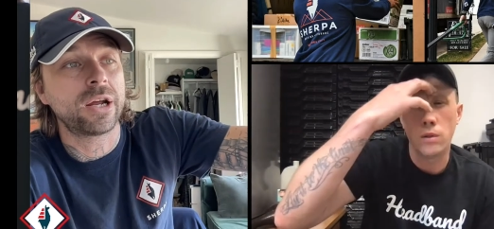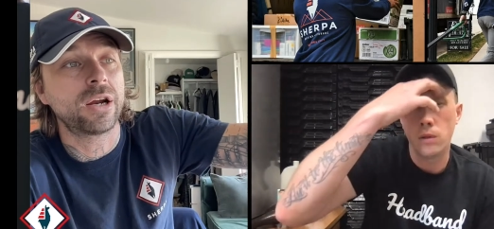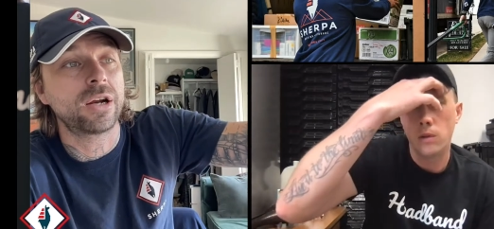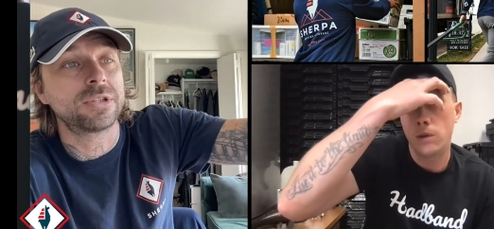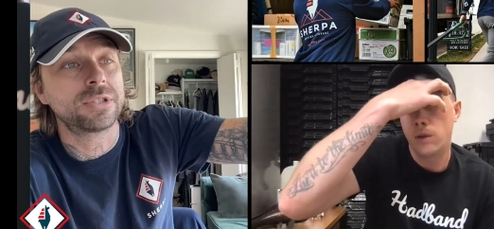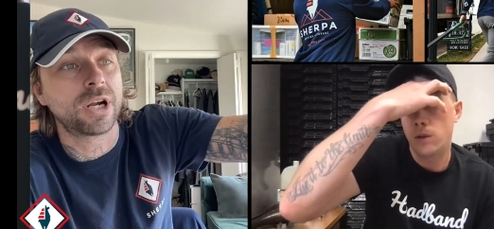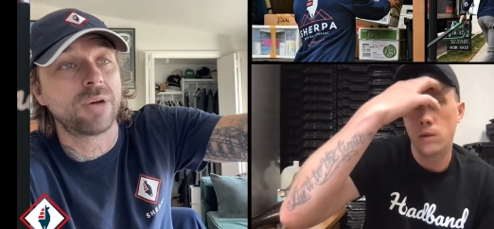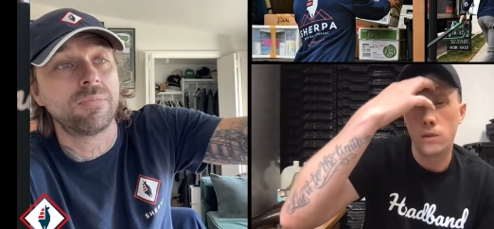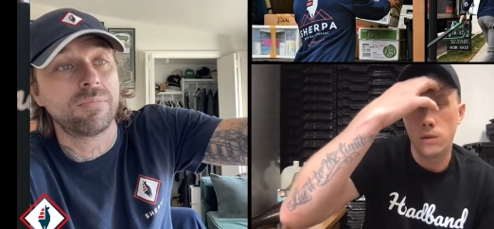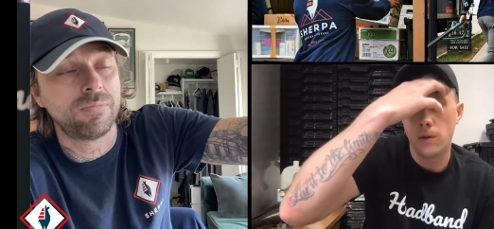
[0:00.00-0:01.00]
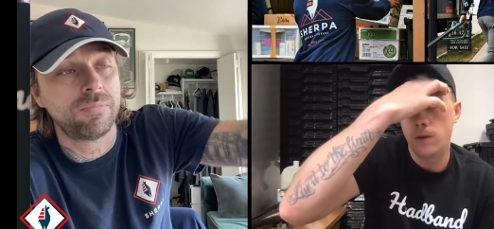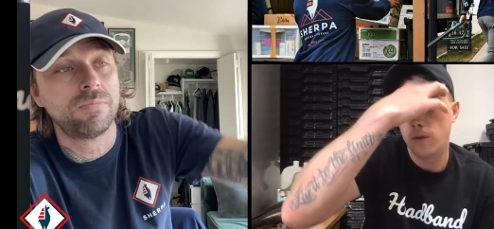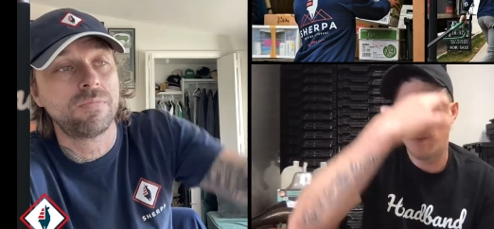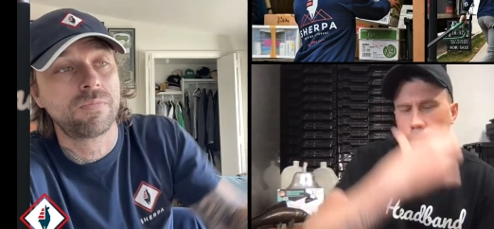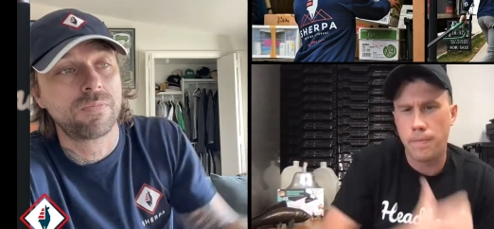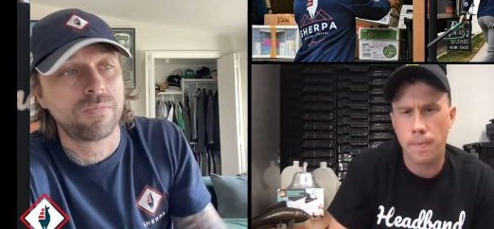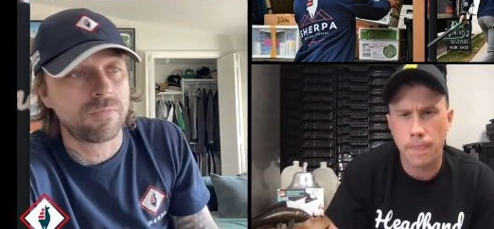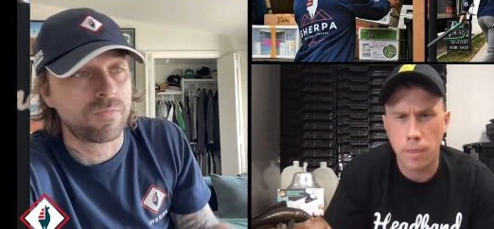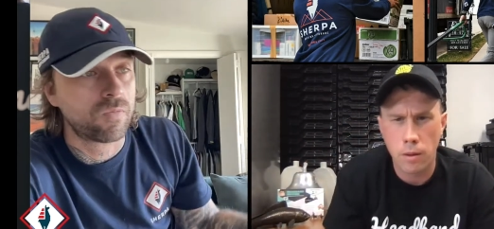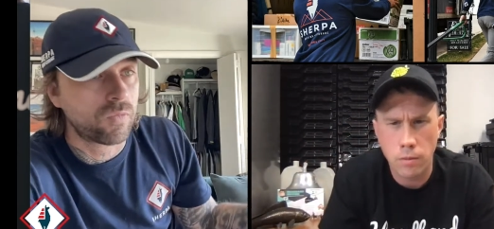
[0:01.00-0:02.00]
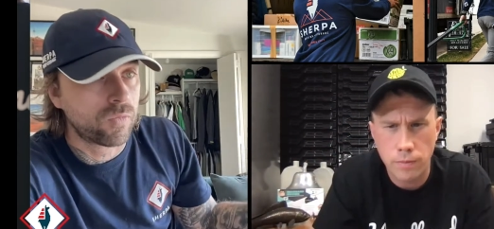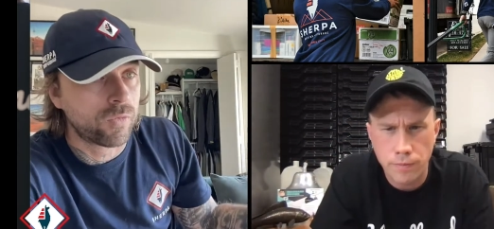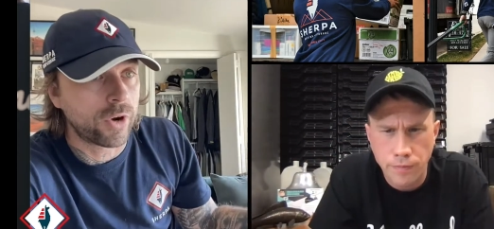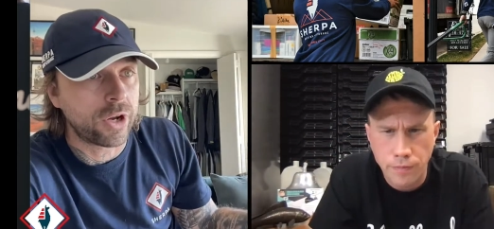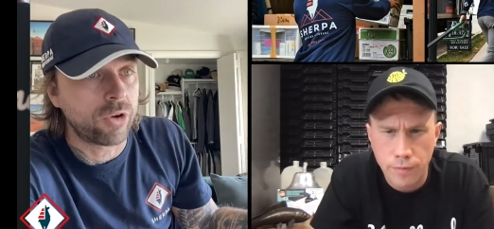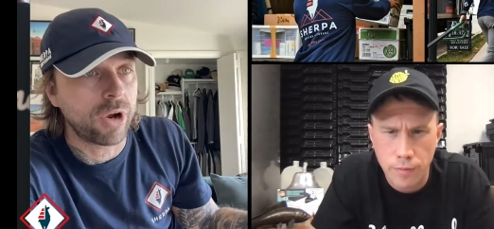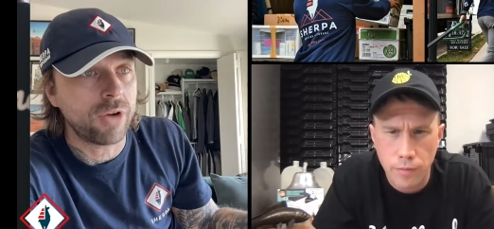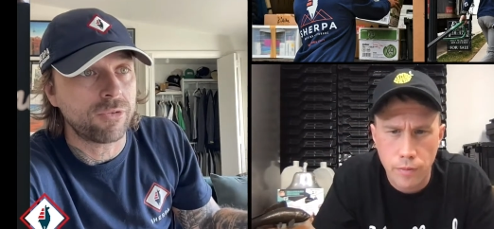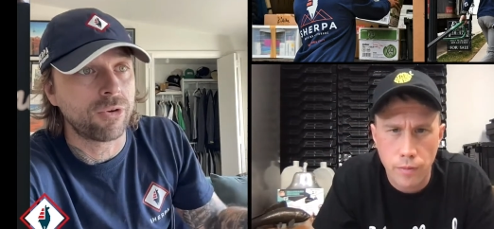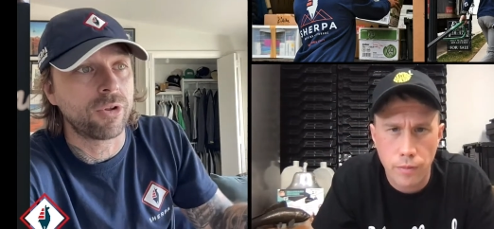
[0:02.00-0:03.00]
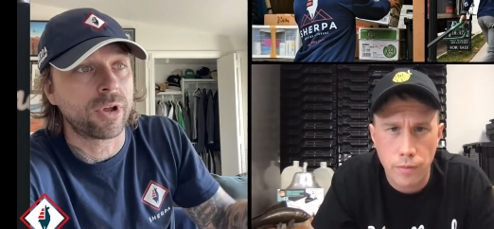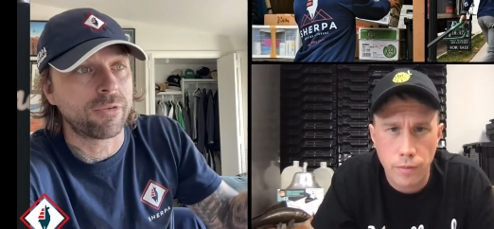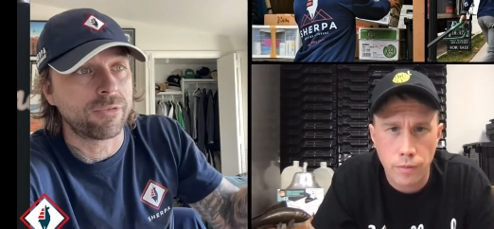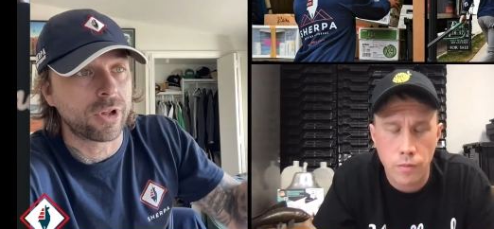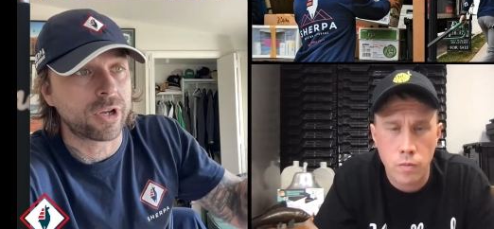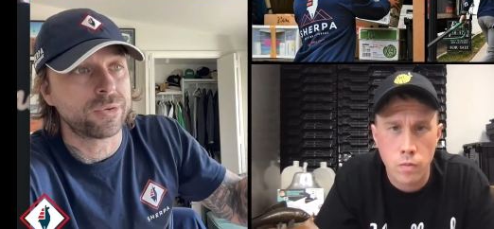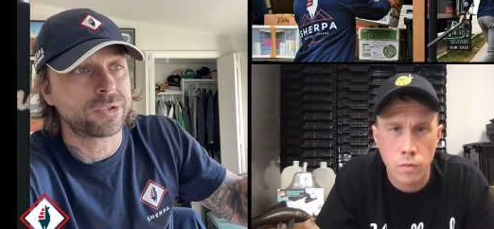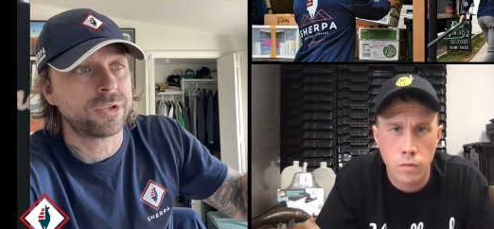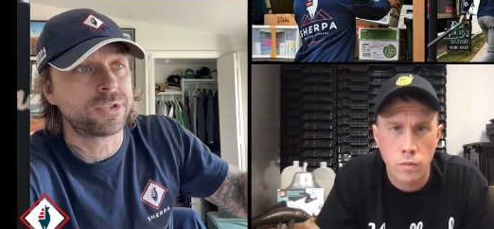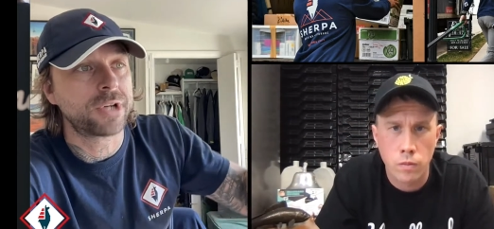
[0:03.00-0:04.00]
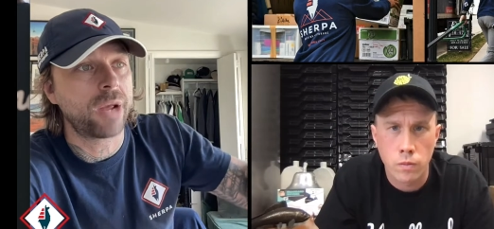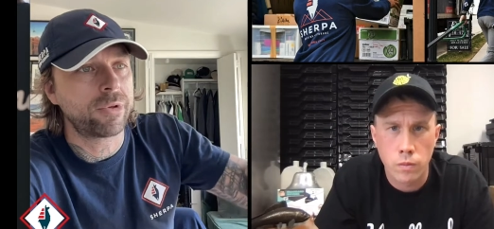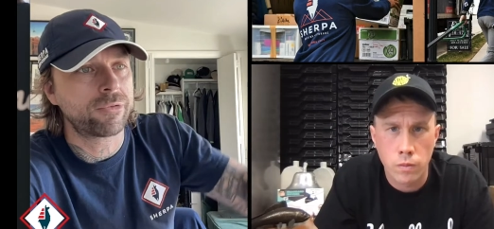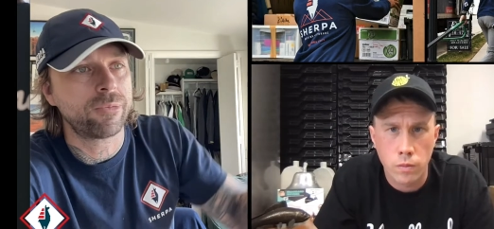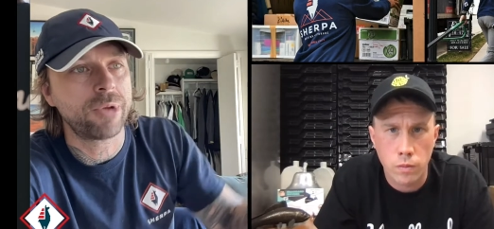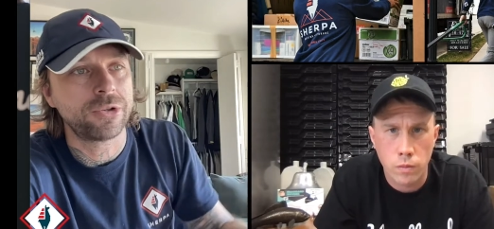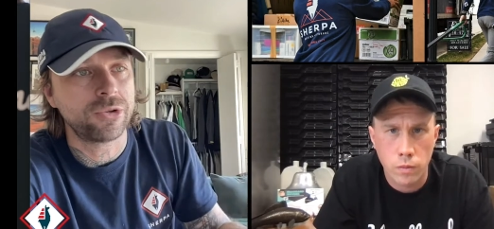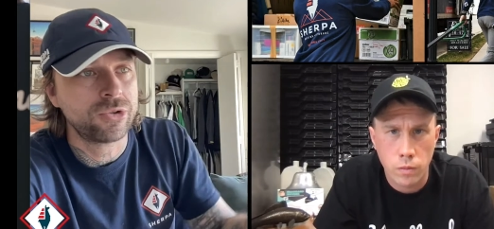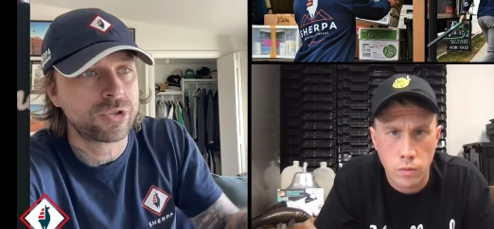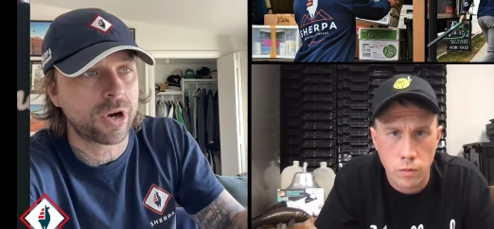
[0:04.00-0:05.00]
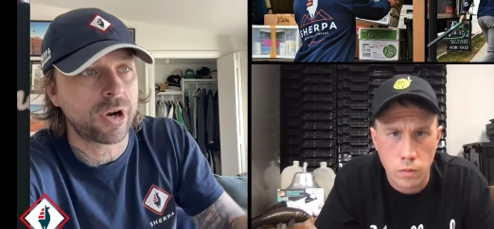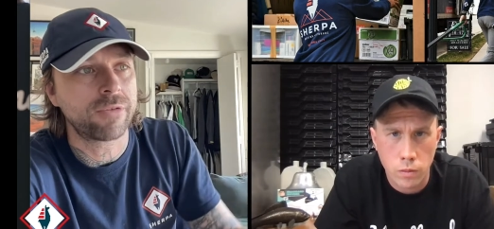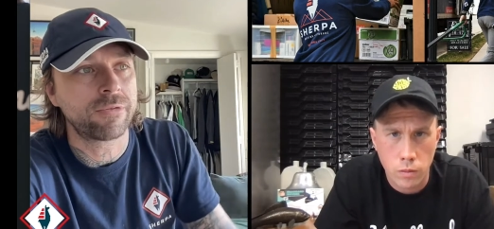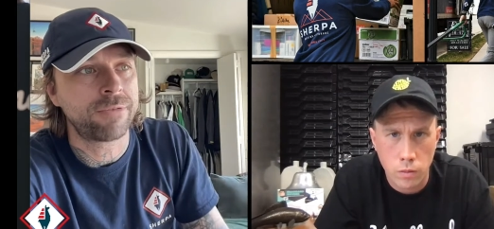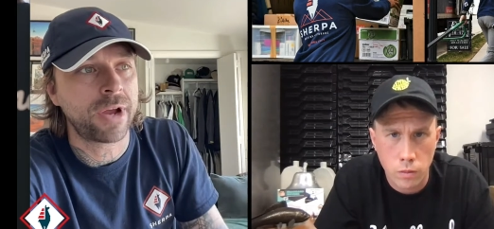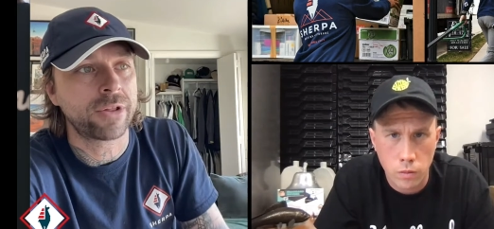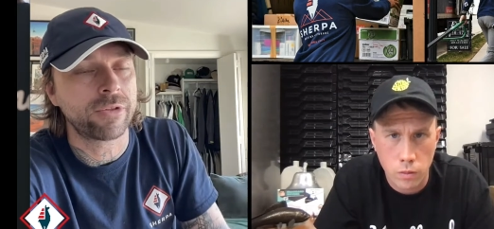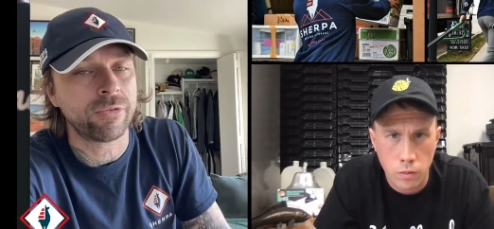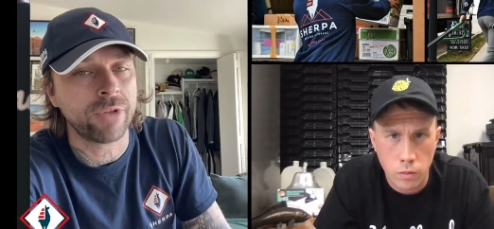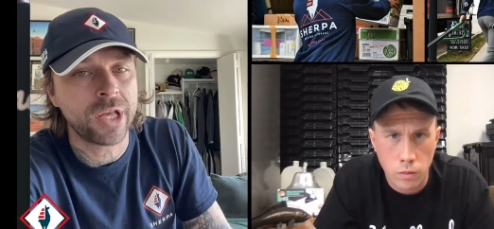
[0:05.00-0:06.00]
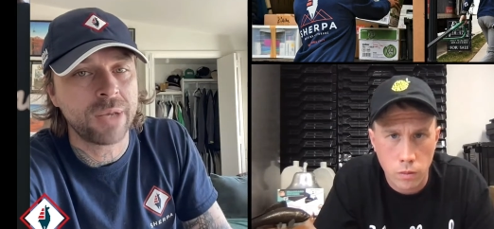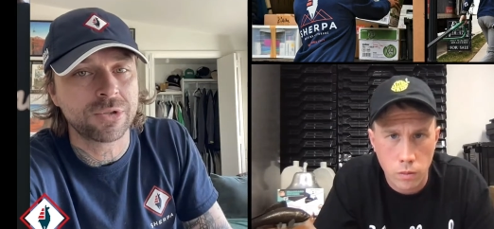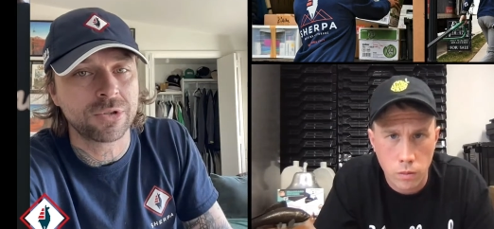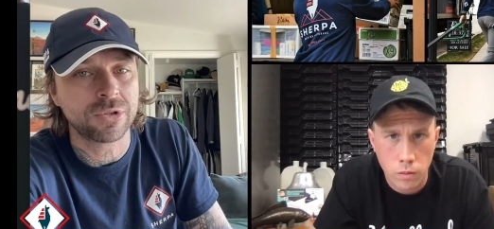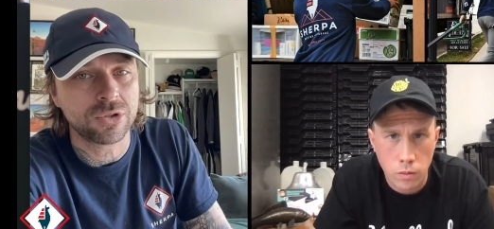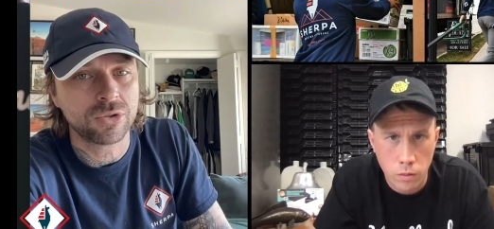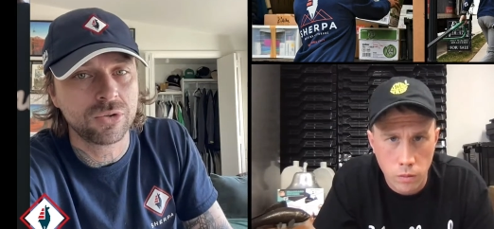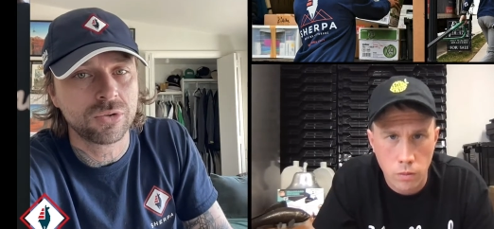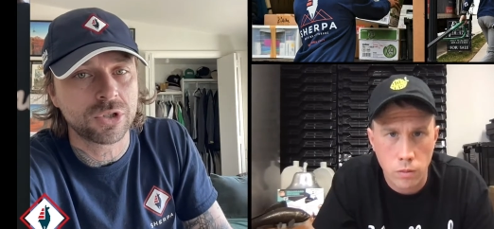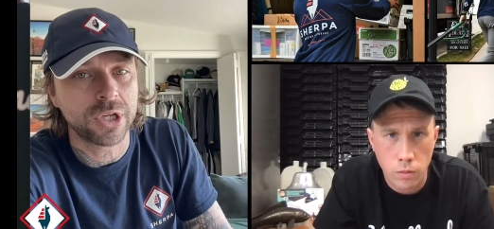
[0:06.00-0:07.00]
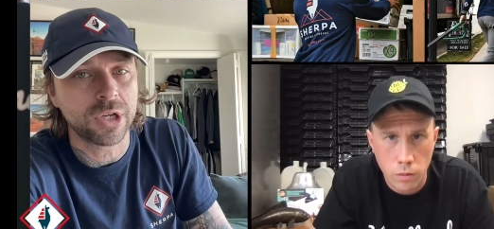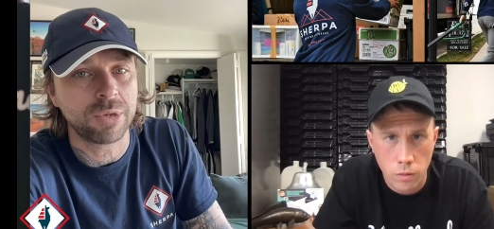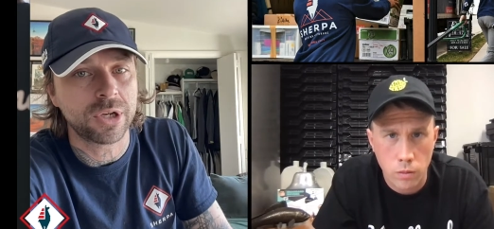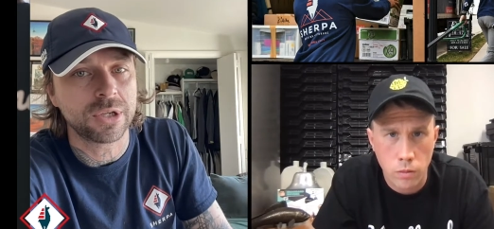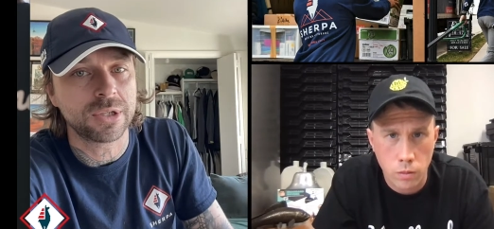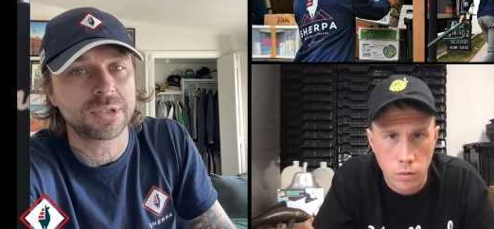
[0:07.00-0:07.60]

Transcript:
Speaker 1: that I'm very grateful, and I feel like it was good timing for me to start fanning the flames on this Google shit because